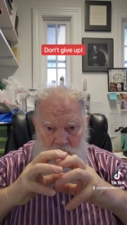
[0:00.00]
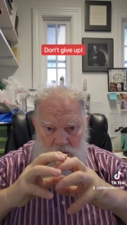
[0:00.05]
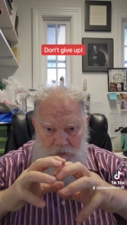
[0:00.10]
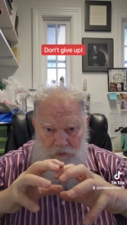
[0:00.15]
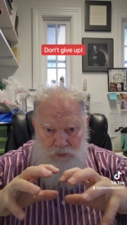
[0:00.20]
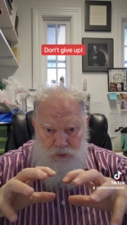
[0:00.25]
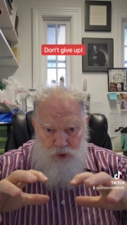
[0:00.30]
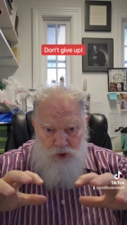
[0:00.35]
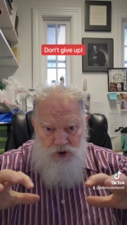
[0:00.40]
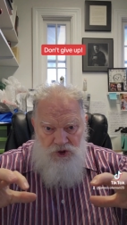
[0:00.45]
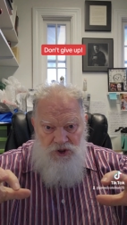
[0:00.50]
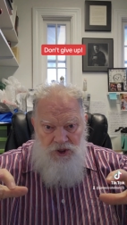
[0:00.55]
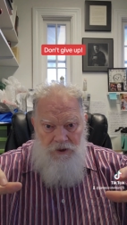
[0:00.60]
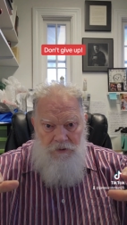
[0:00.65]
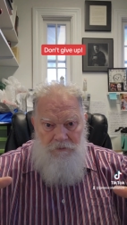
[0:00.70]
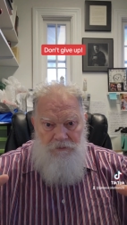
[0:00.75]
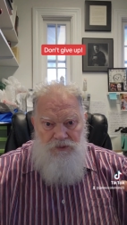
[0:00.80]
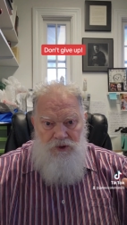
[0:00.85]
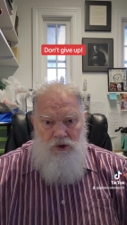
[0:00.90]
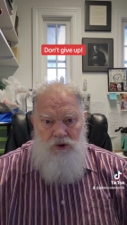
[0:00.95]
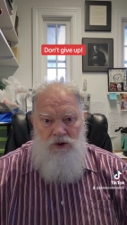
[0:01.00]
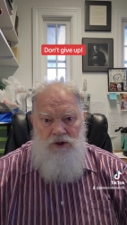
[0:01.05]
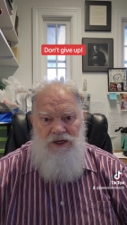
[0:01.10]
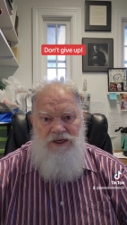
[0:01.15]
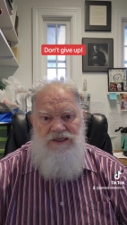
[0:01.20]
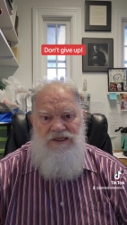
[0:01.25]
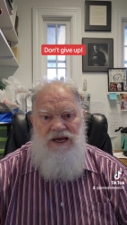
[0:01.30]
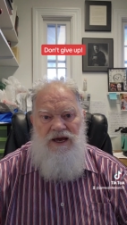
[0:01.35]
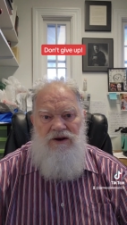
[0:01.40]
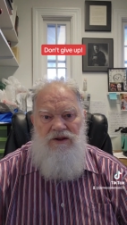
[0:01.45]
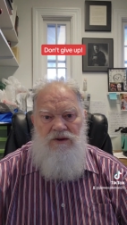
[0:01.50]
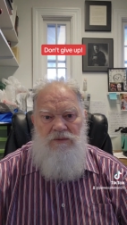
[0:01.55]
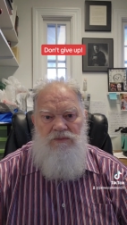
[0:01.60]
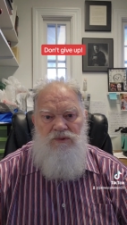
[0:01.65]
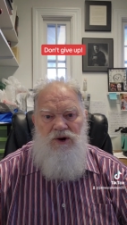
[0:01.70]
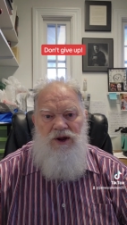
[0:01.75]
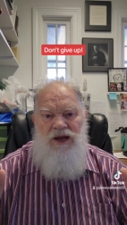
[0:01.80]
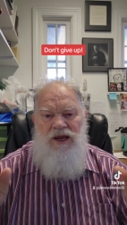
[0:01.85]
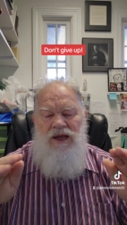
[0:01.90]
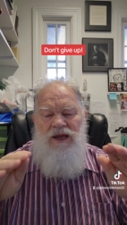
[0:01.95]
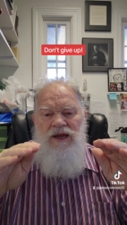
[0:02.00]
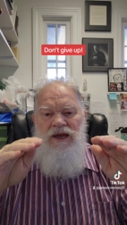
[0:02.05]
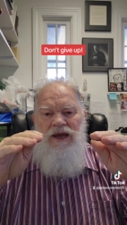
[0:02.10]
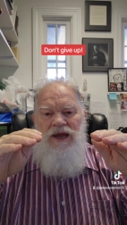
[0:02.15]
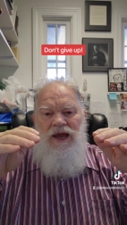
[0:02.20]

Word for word: would push the impurities out of the brick